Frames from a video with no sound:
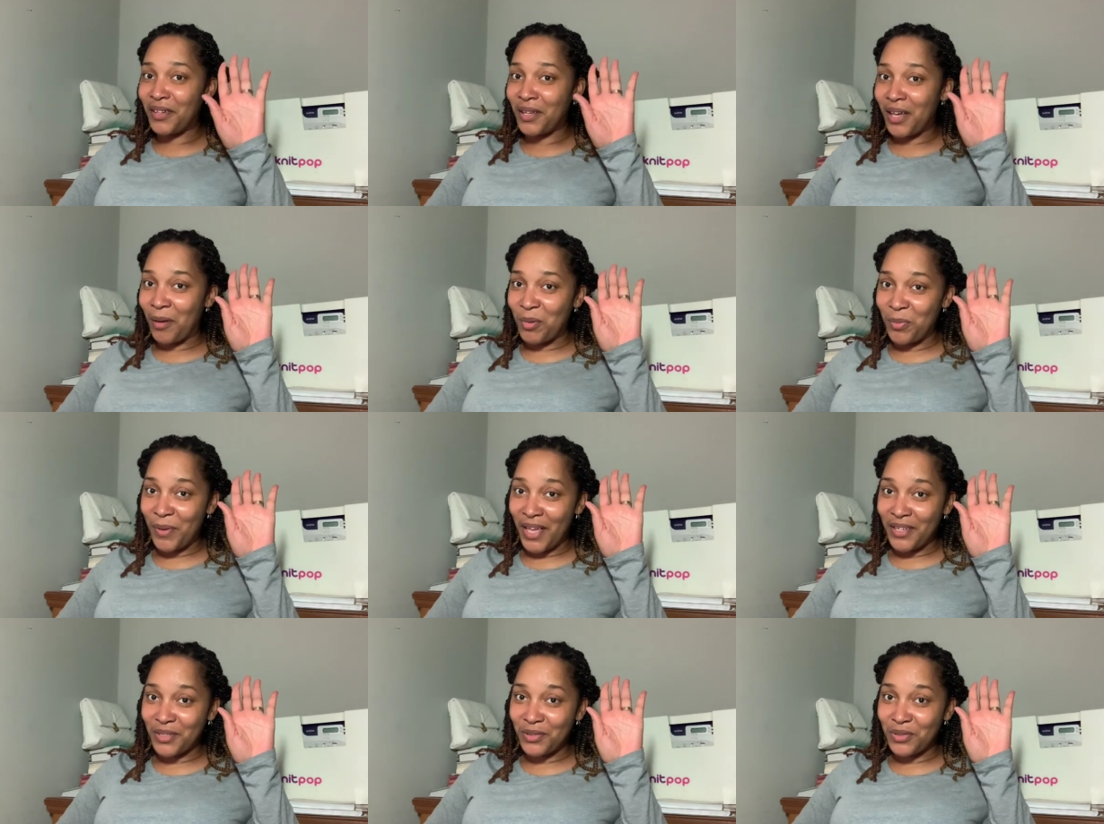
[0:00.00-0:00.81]
I'm a
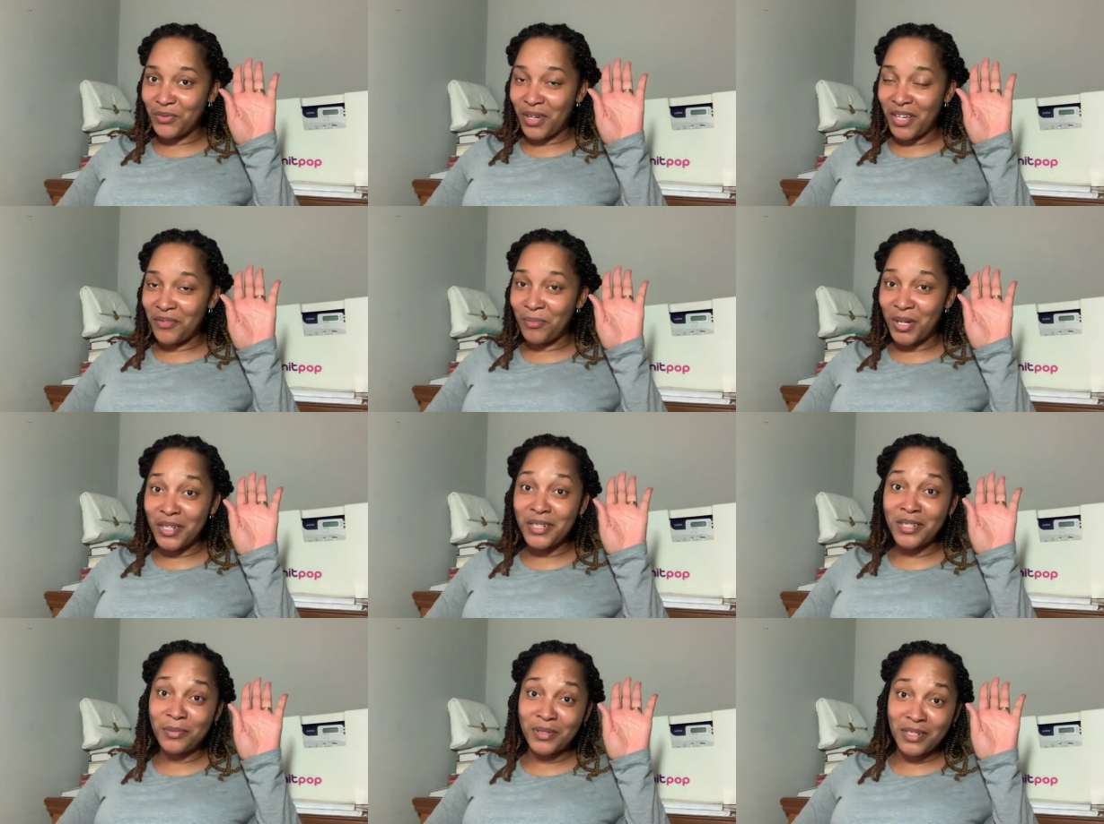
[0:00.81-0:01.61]
pastor's wife. My
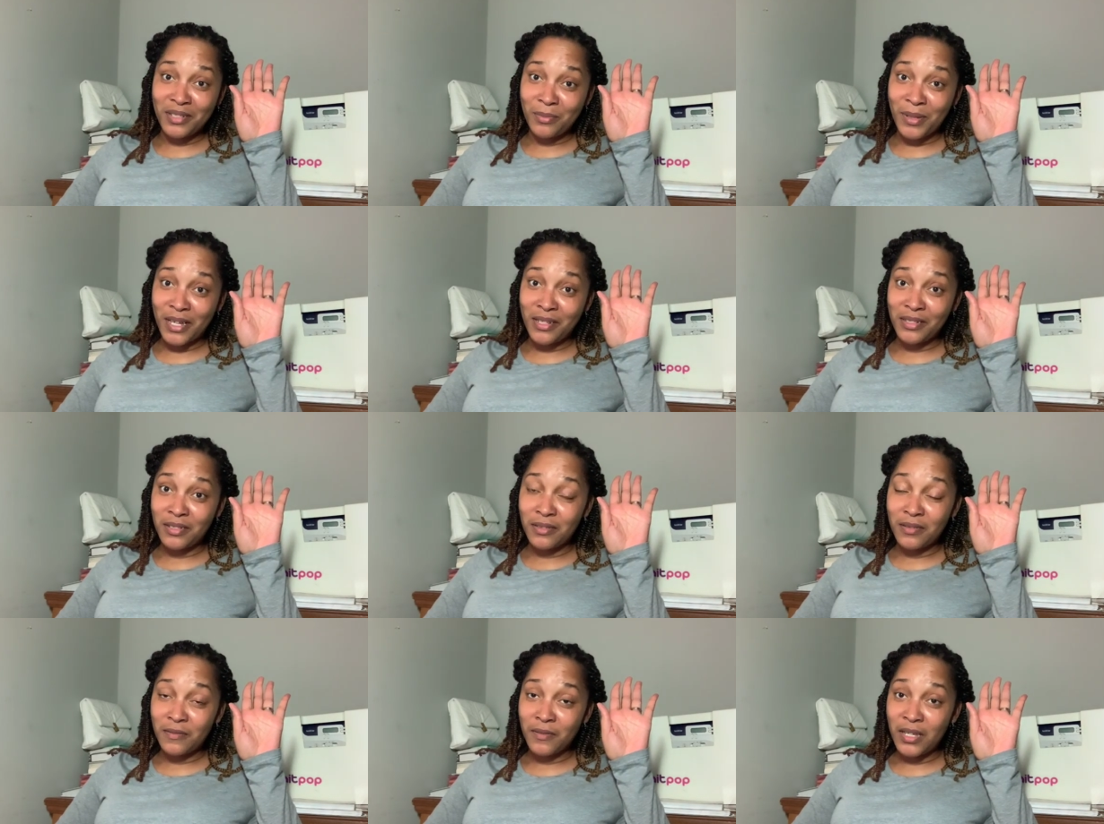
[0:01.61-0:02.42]
husband is a
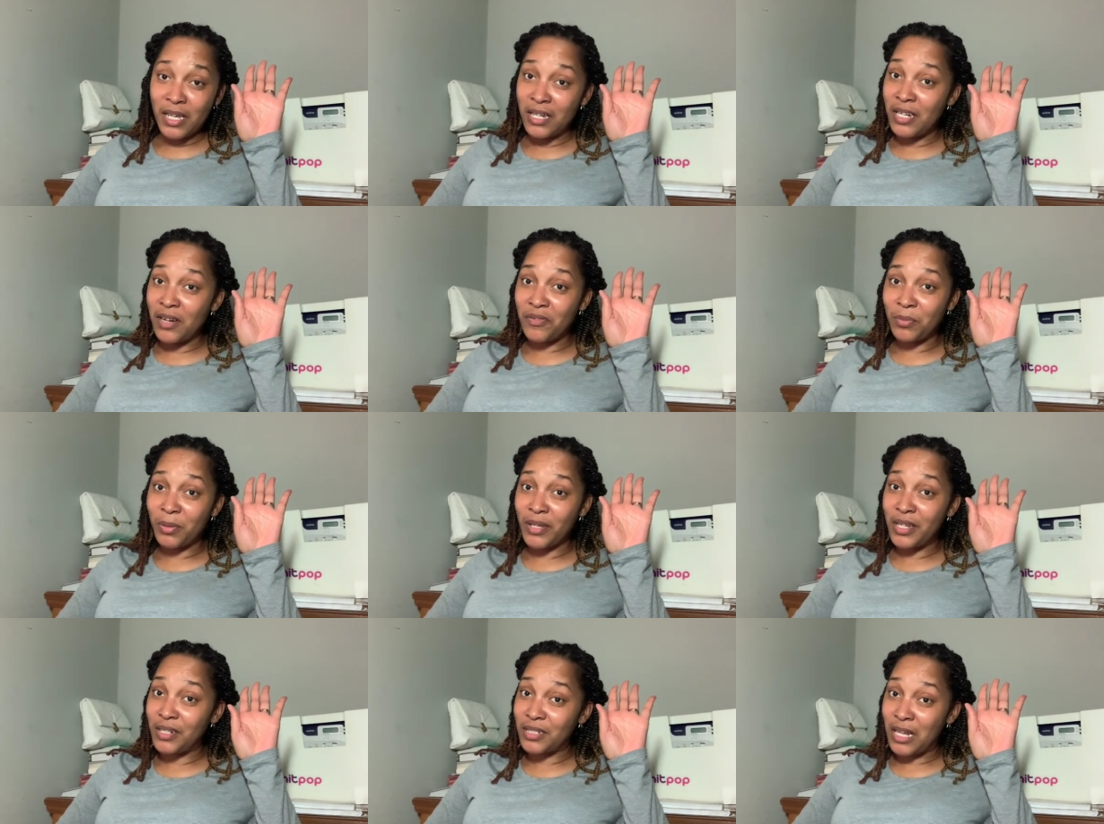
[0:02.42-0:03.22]
pastor. He never
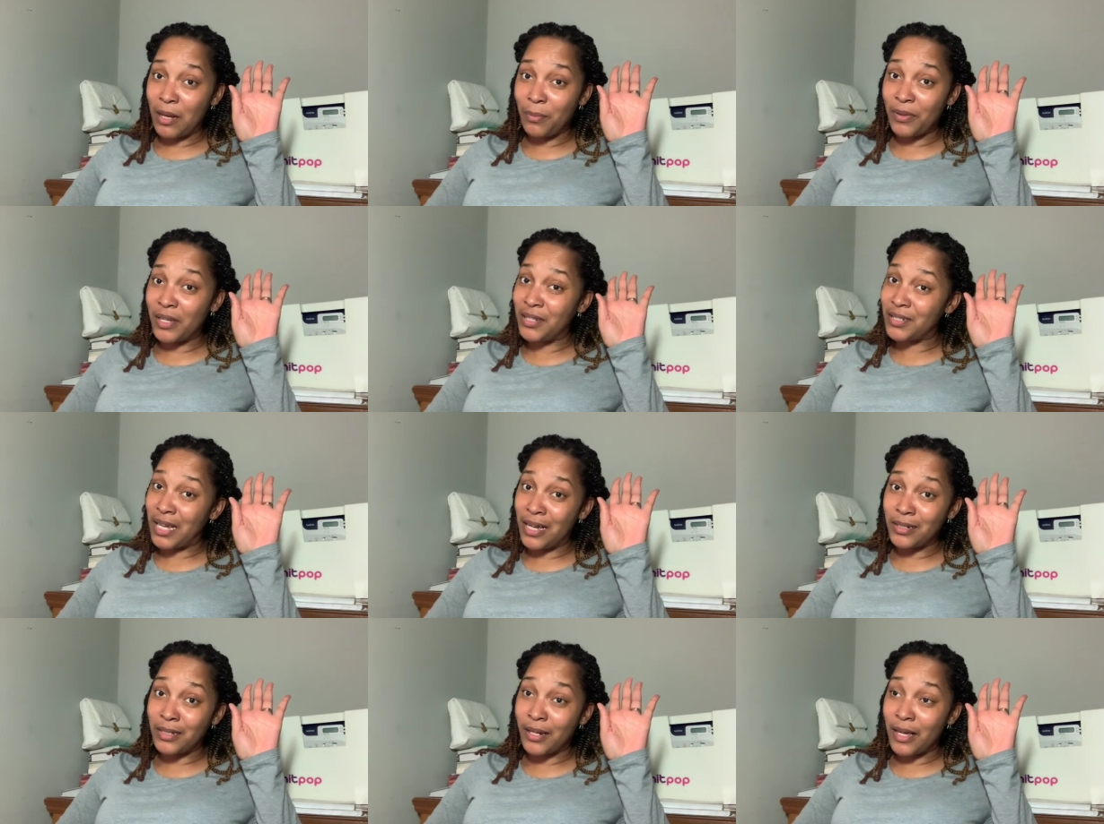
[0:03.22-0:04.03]
pledged. I pledged.
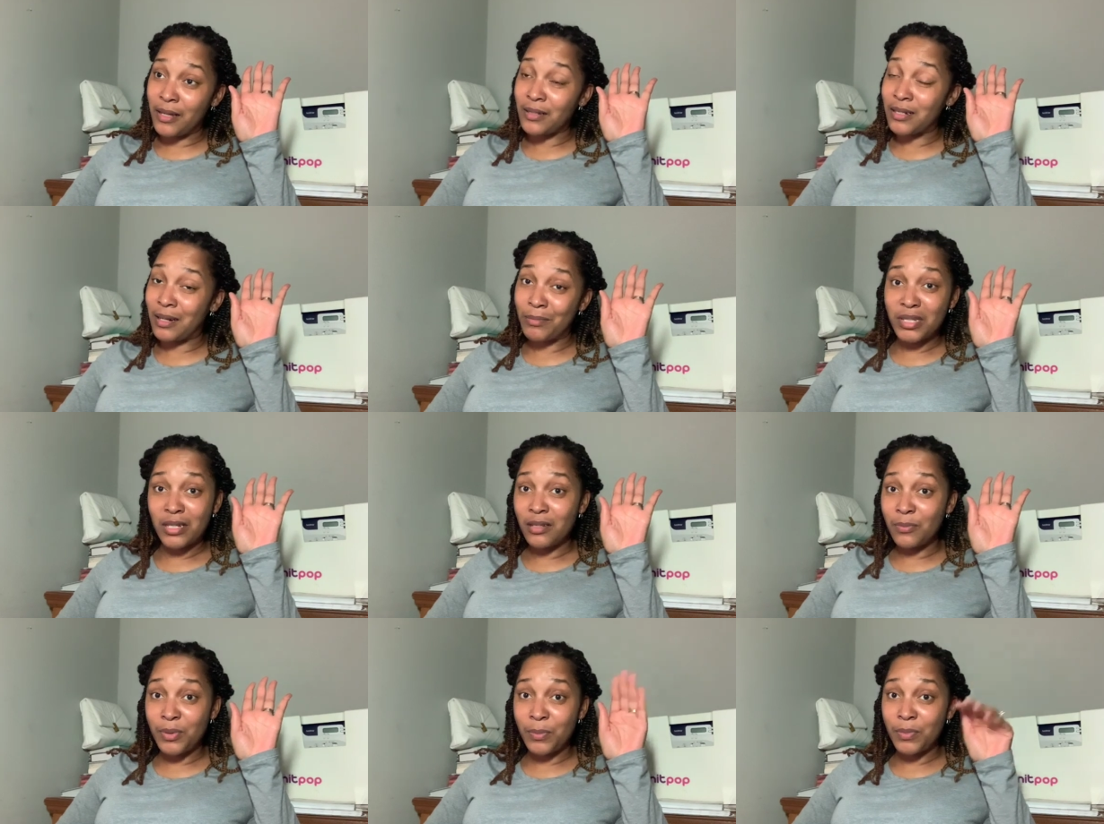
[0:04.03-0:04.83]
I denounced, and I'm
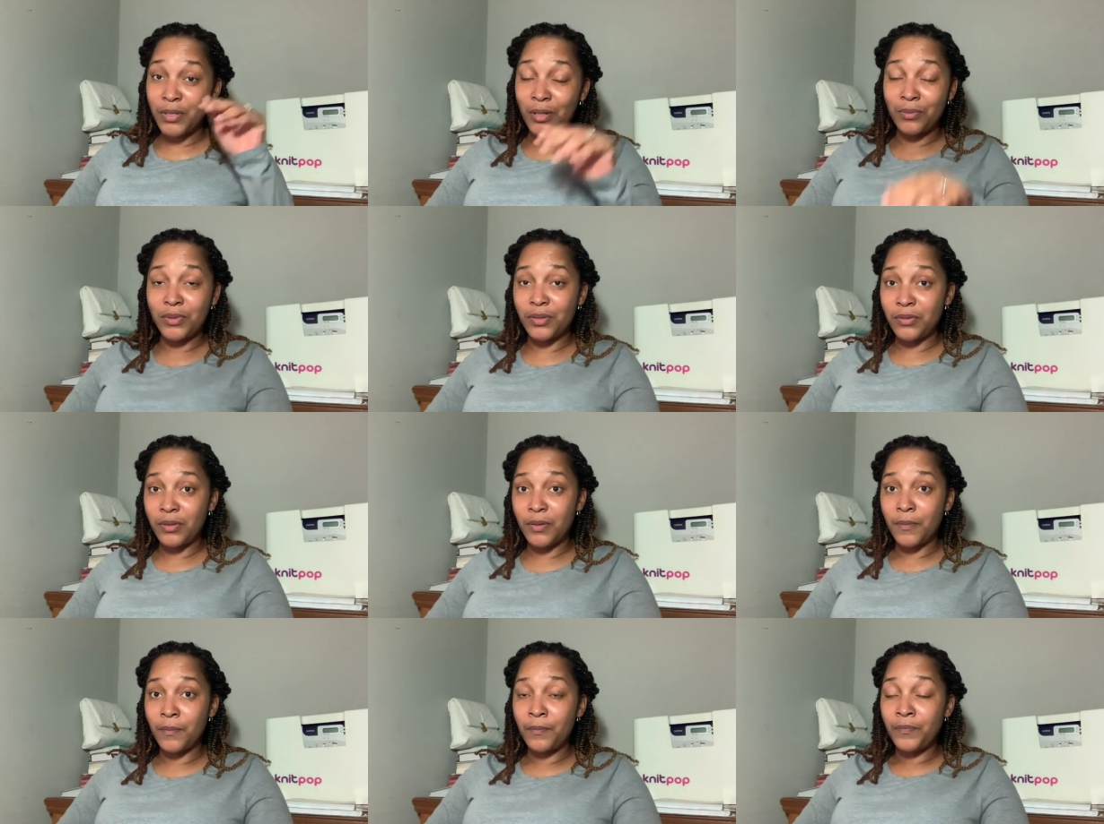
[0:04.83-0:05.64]
telling people don't do
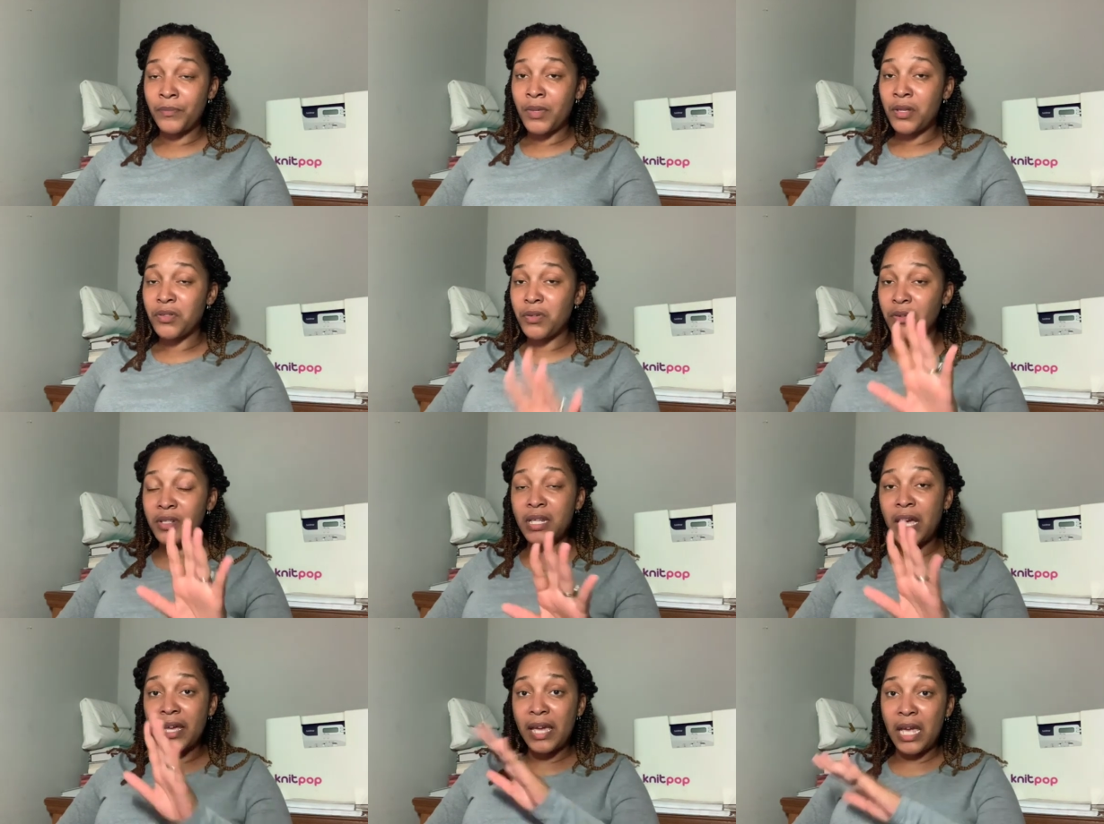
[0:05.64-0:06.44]
it. So it's
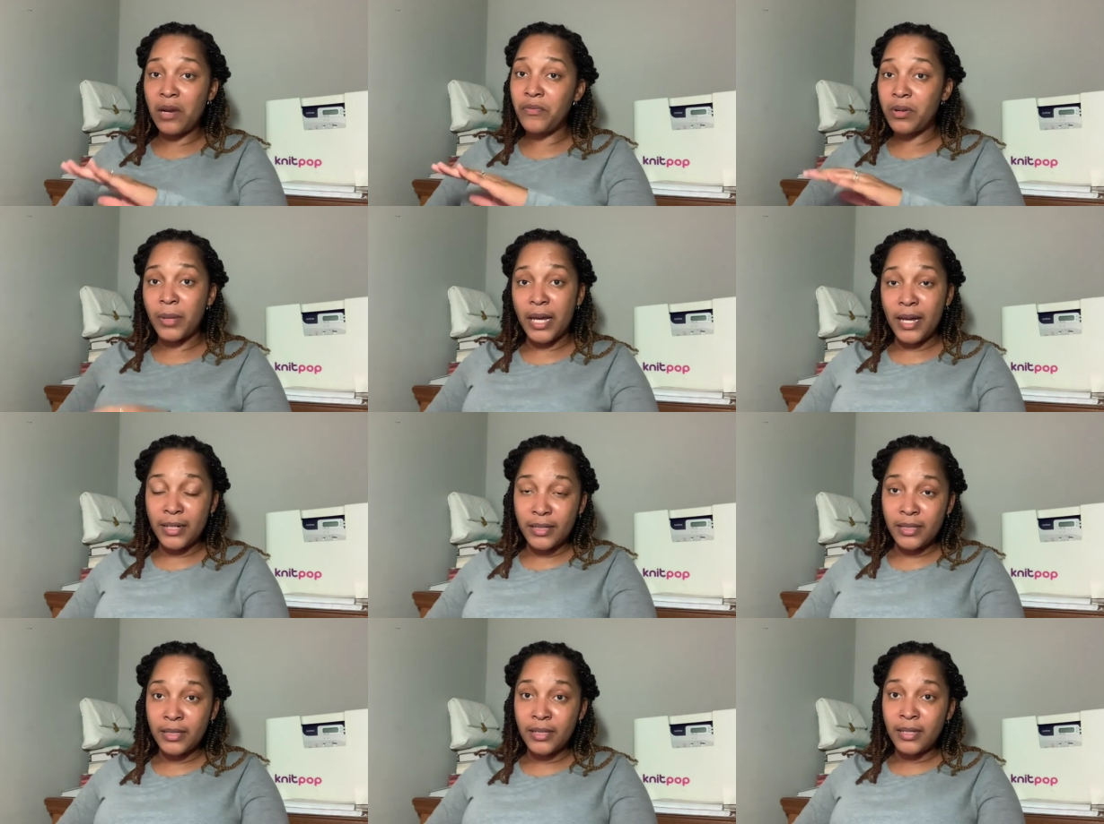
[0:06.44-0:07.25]
not
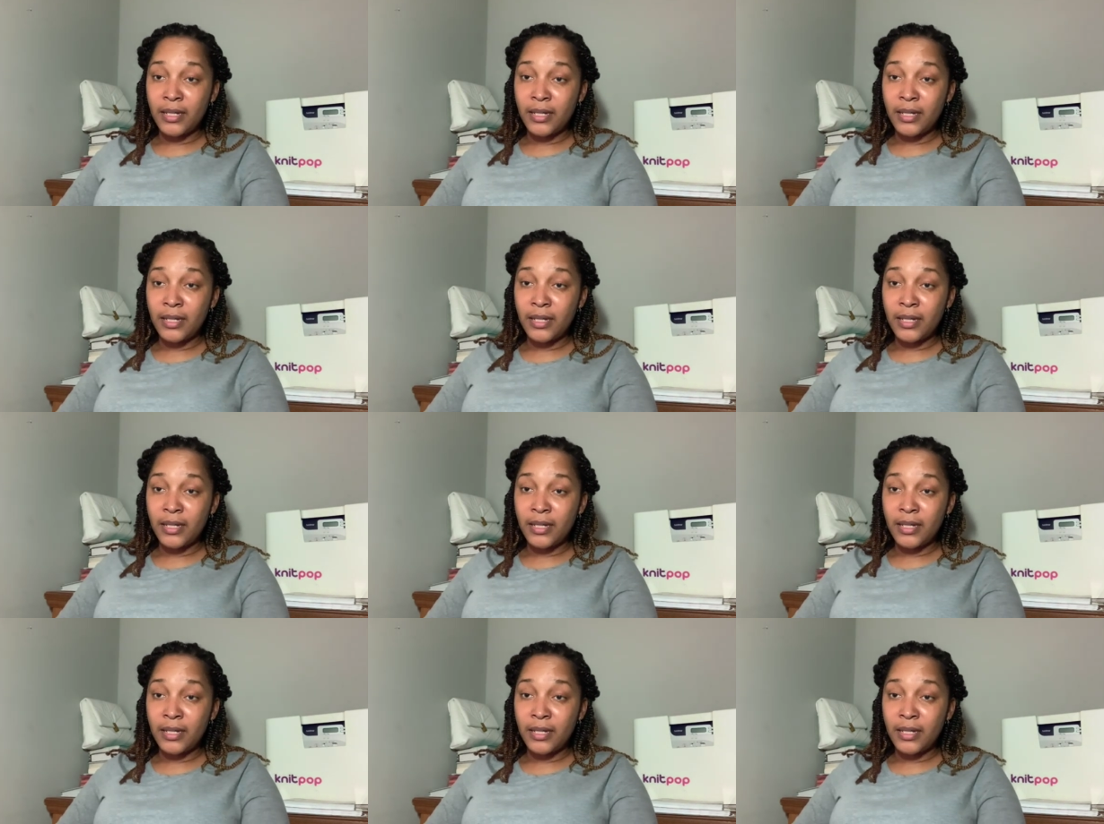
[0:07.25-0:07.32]
everybody.